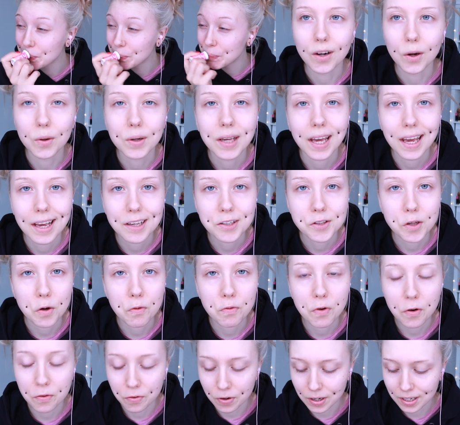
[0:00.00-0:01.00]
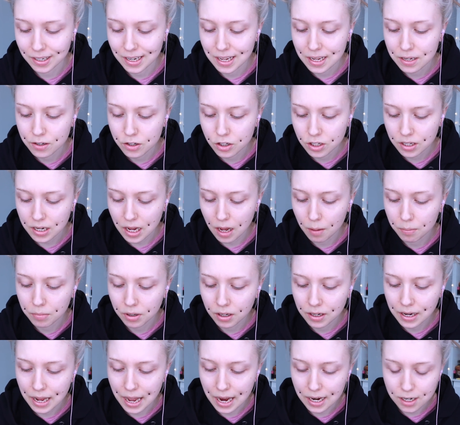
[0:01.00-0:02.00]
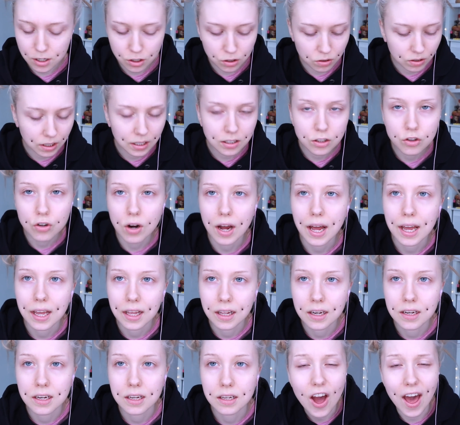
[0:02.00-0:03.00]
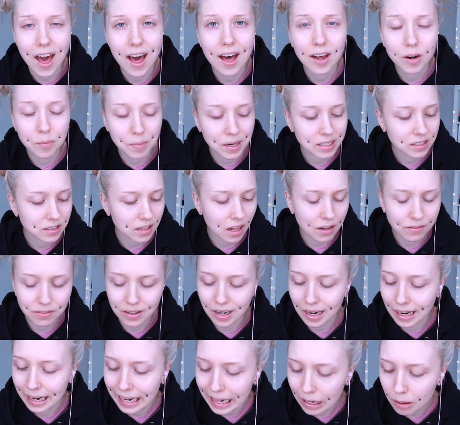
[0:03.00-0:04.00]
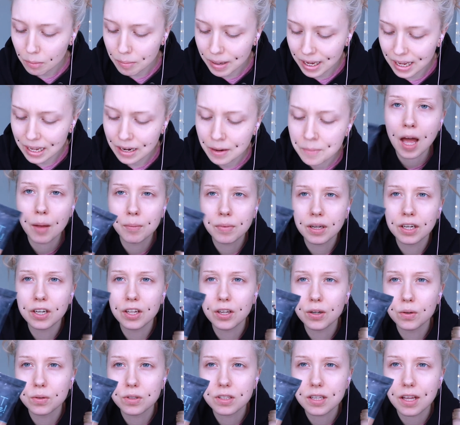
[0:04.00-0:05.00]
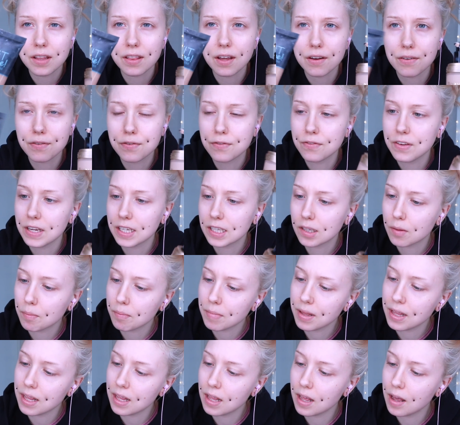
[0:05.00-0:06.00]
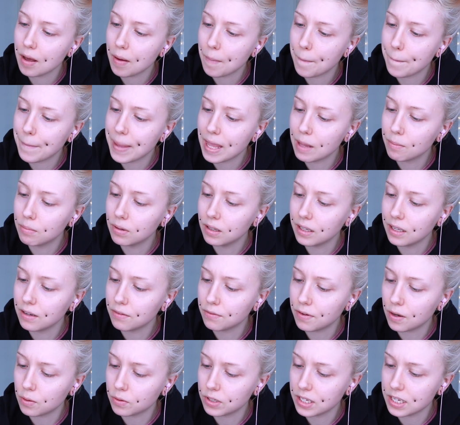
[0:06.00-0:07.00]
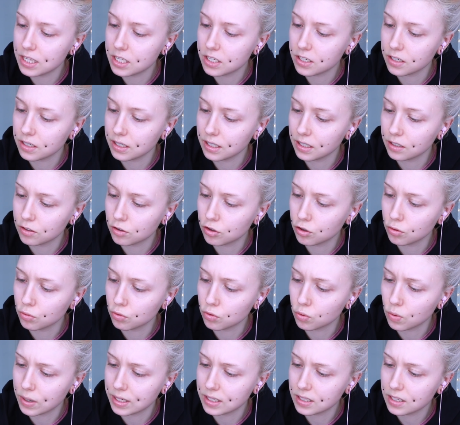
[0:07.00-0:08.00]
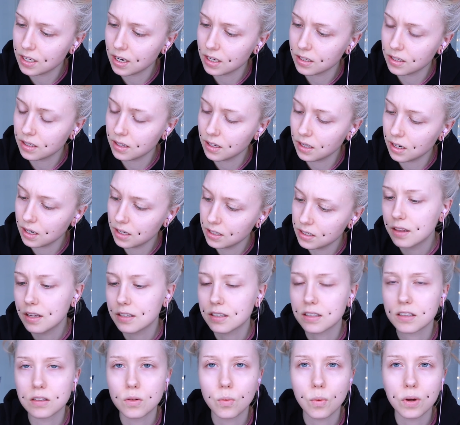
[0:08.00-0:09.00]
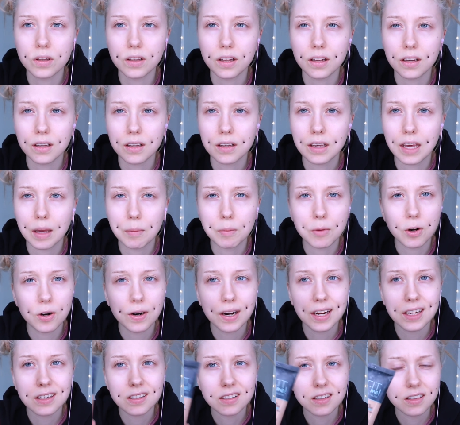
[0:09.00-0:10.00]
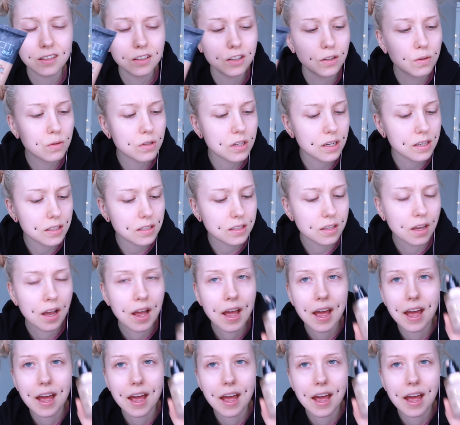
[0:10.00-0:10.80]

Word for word: Okay, so for foundation, I'm gonna actually try and pan myself a little bit. I'm gonna use the Fit Me Maybelline foundation in two twenty, I think it is. This is the one that Kim Kardashian uses.